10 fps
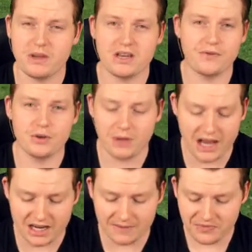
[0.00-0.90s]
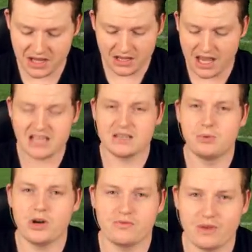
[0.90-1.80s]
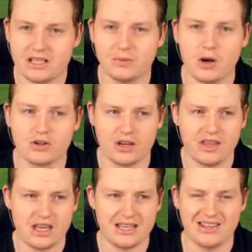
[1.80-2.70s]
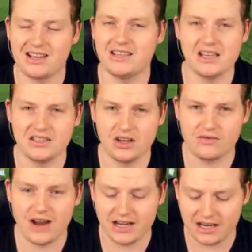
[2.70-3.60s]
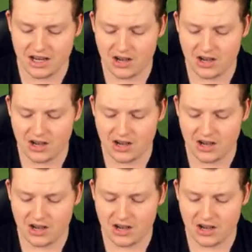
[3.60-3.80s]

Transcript: be if you played it. Case in point, Reece Walsh. I think he's like 60 odd rated.